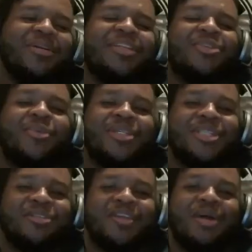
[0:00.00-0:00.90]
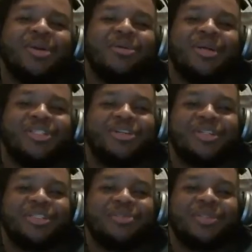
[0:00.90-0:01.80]
as a wrestling fan, when a wrestler
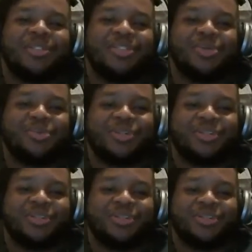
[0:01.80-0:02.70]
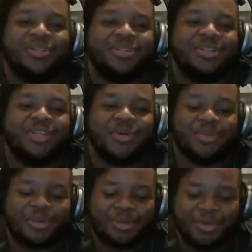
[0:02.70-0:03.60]
does something stupid, you know,
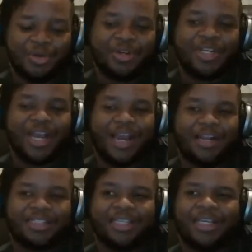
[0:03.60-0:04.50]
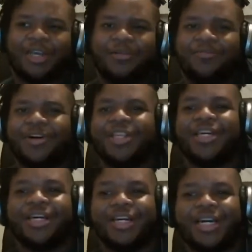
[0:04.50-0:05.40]
the community kind of looks like, yo, fuck
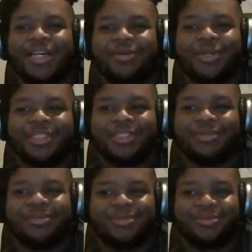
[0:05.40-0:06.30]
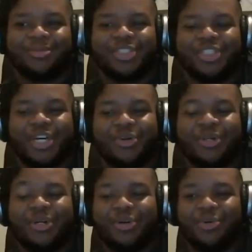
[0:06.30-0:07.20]
that guy. Like we just
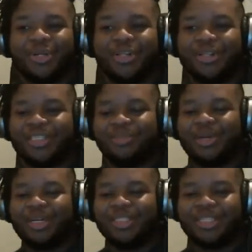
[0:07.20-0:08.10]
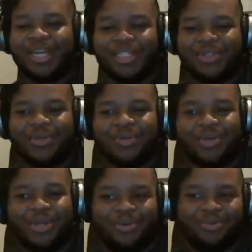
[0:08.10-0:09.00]
generally agree that somebody's an asshole.
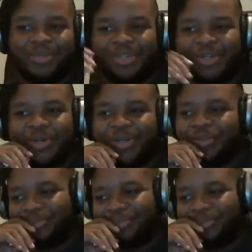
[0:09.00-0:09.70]
We don't condone it.